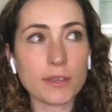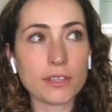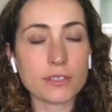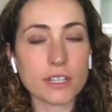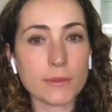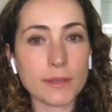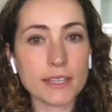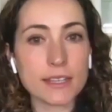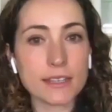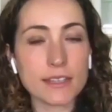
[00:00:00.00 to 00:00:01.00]
at UW and
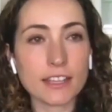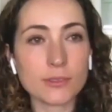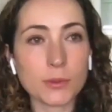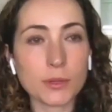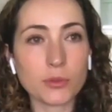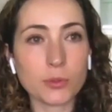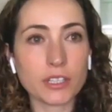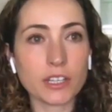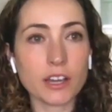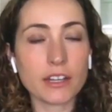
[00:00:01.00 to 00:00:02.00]
he, he asked me what I was
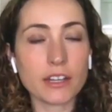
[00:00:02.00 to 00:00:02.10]
working on.